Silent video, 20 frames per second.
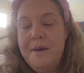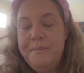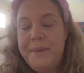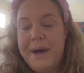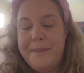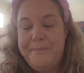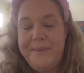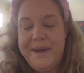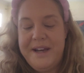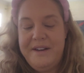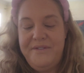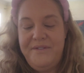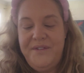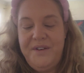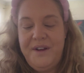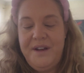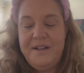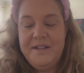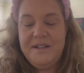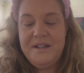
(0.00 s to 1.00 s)
by
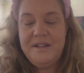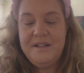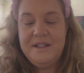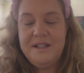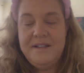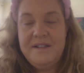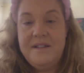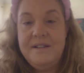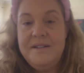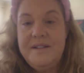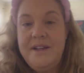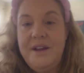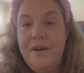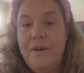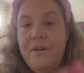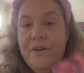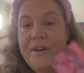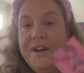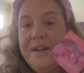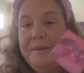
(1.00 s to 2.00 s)
Benefit. This is the
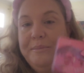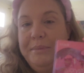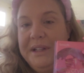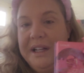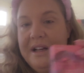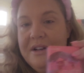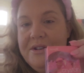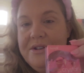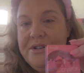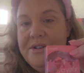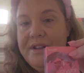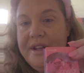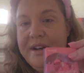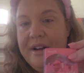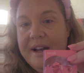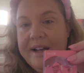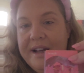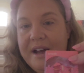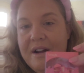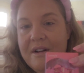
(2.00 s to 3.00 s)
only blush that
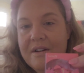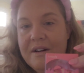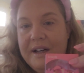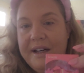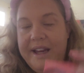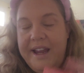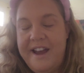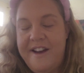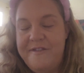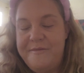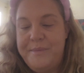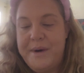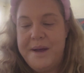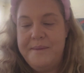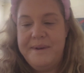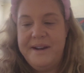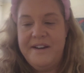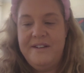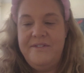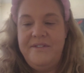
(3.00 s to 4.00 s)
I currently have by
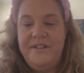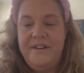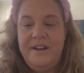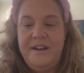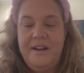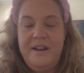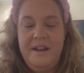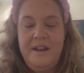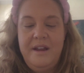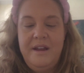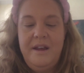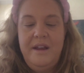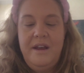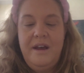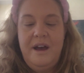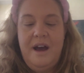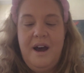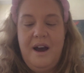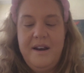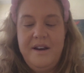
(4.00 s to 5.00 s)
Benefit.
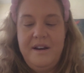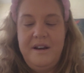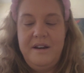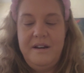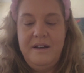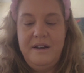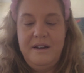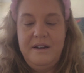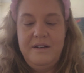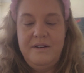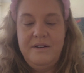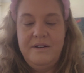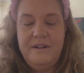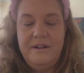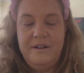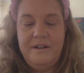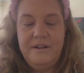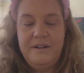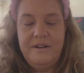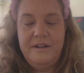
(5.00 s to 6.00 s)
I don't
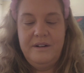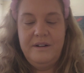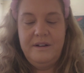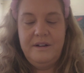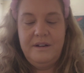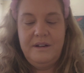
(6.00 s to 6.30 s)
know,